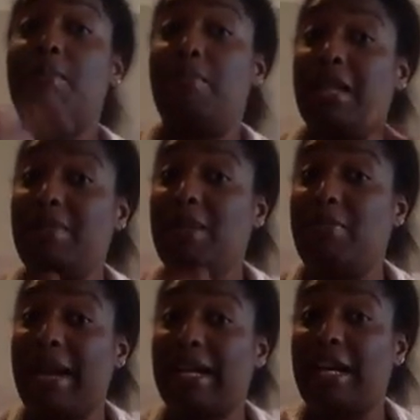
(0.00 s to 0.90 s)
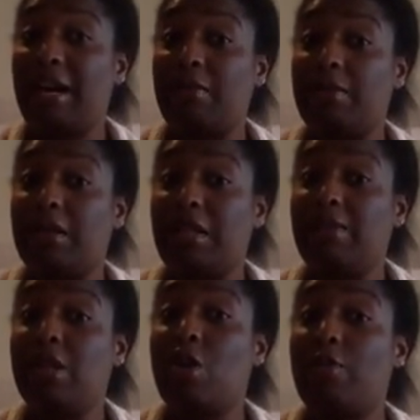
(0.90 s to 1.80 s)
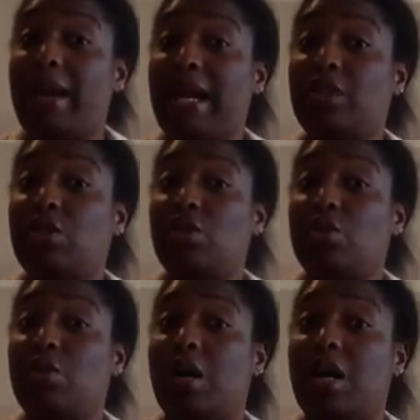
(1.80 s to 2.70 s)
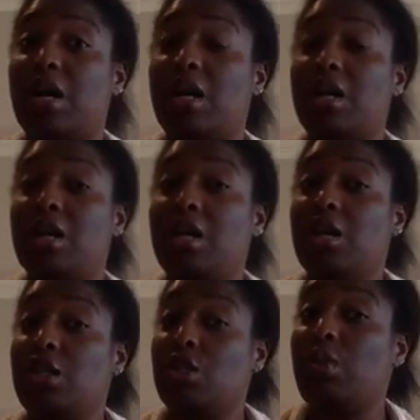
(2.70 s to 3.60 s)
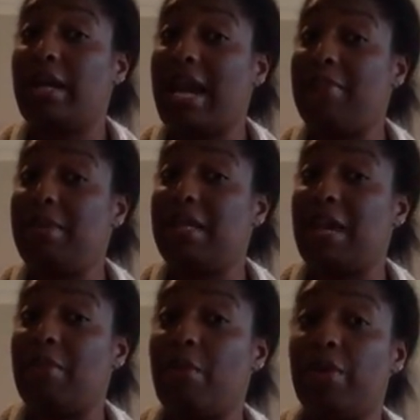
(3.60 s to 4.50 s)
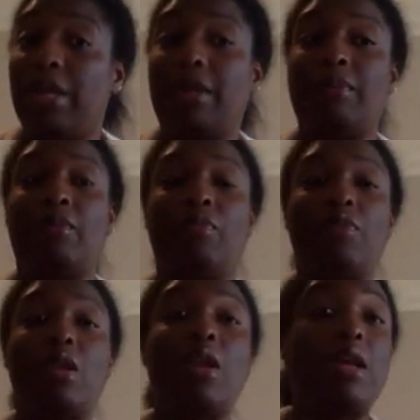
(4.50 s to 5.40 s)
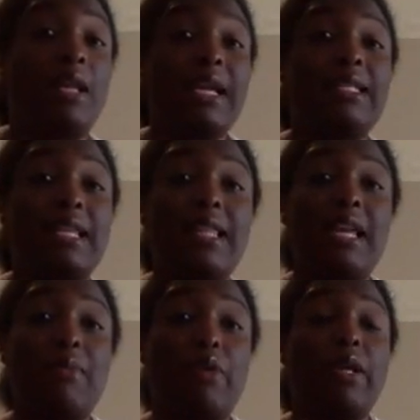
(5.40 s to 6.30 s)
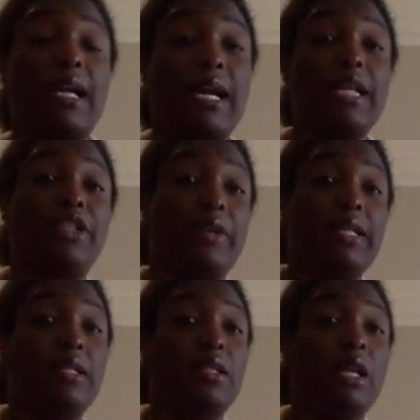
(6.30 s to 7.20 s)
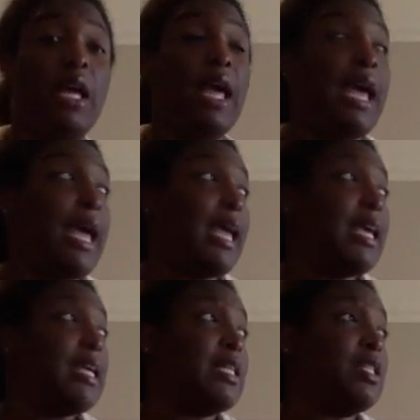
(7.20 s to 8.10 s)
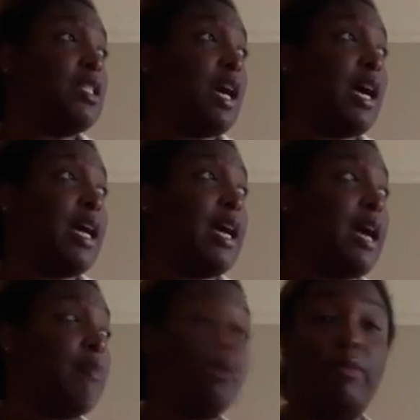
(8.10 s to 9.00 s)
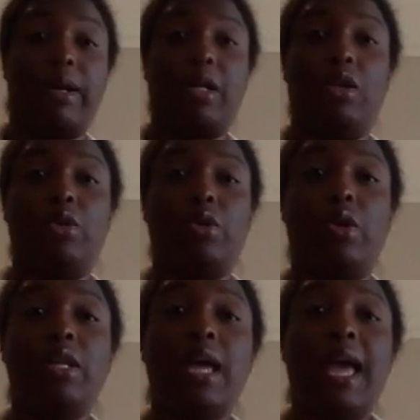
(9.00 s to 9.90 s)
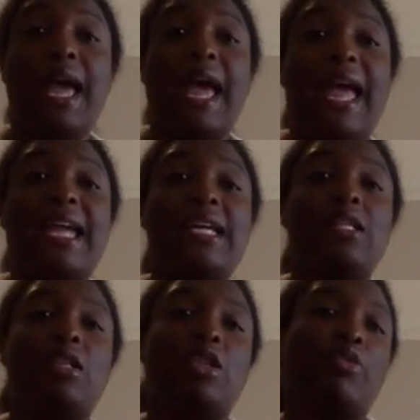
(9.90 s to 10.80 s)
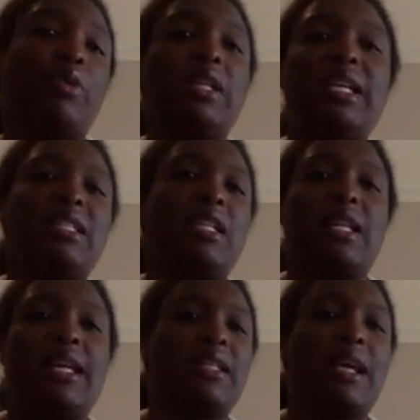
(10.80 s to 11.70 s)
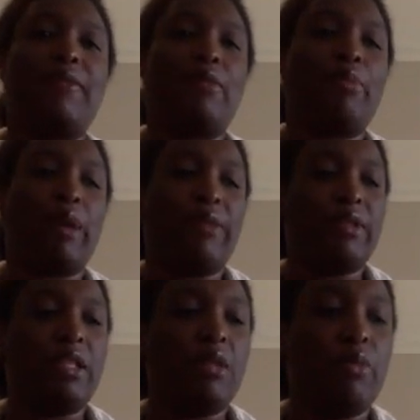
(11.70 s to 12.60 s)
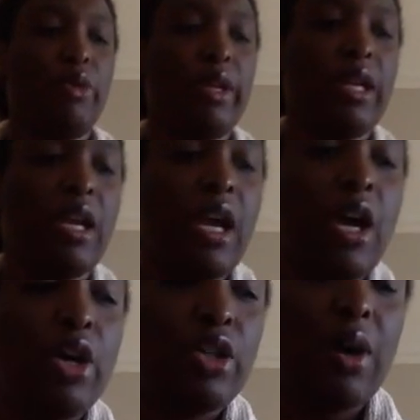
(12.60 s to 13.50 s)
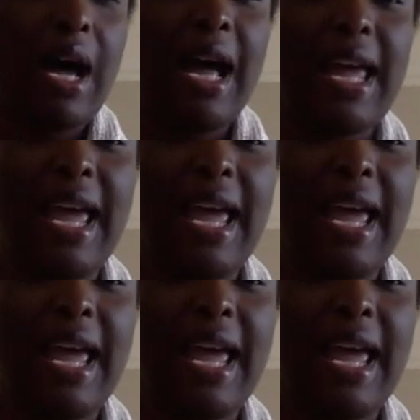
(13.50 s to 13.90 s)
But let me back up. Let me go back to what happened that morning. Like I said, that morning I got dressed and I put my clothes on, and there really isn't a lot of time for breakfast in the morning. So I